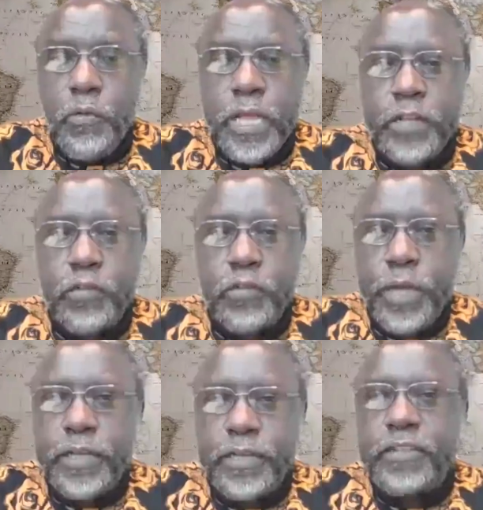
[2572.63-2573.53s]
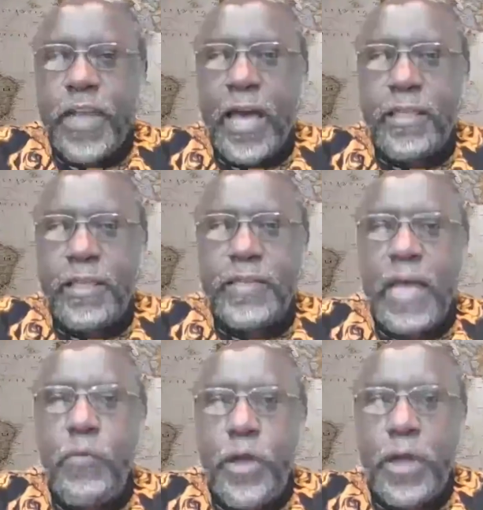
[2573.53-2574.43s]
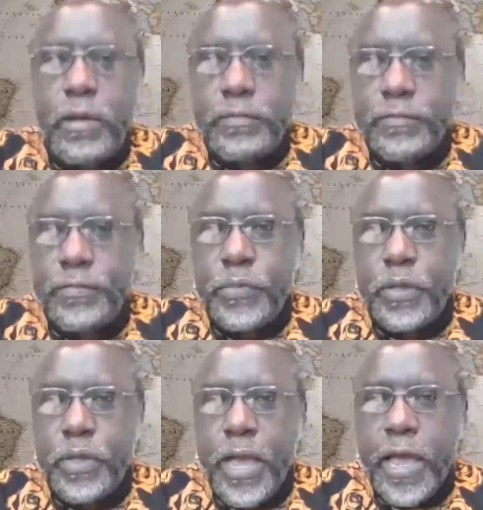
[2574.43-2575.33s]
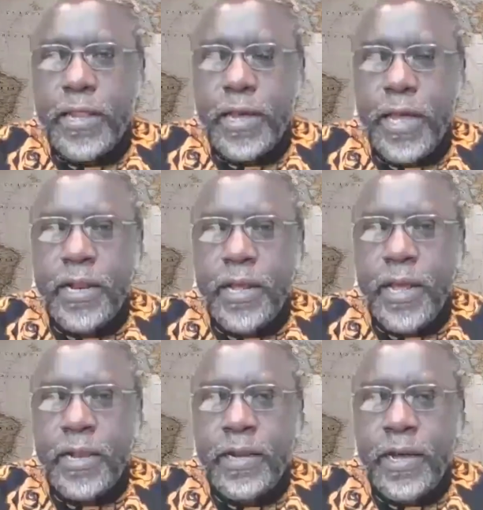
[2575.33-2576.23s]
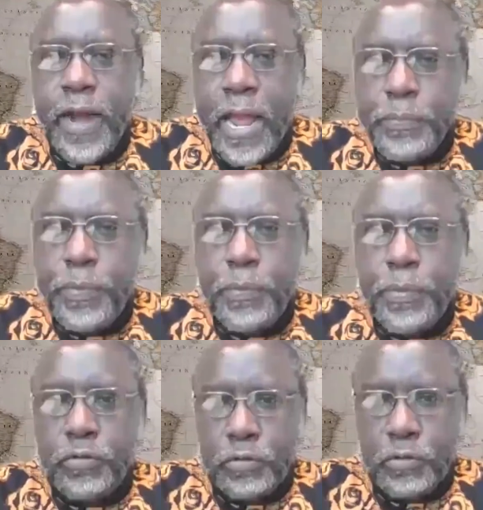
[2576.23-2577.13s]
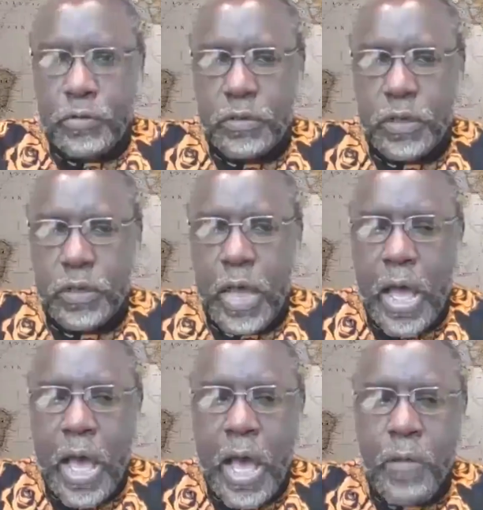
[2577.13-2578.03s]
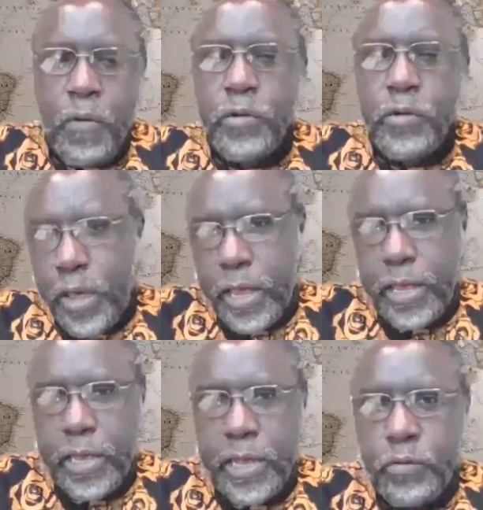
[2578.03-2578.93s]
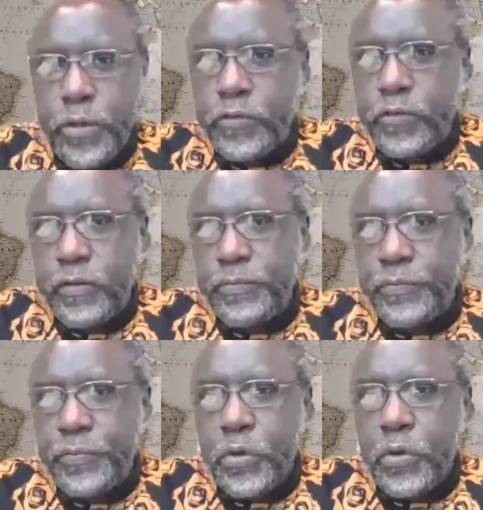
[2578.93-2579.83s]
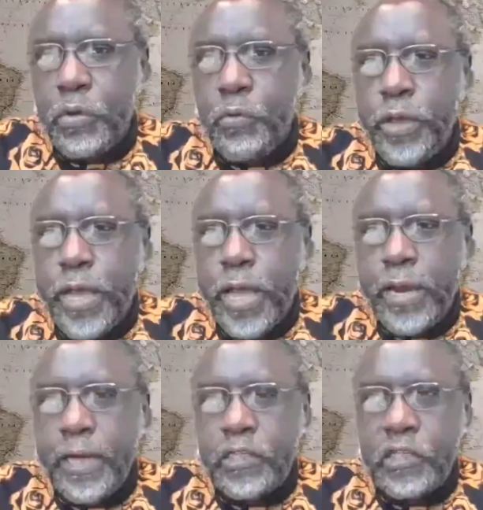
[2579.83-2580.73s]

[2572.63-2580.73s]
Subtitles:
we need to meet each other somewhere. And the grant proposals are one way in which we can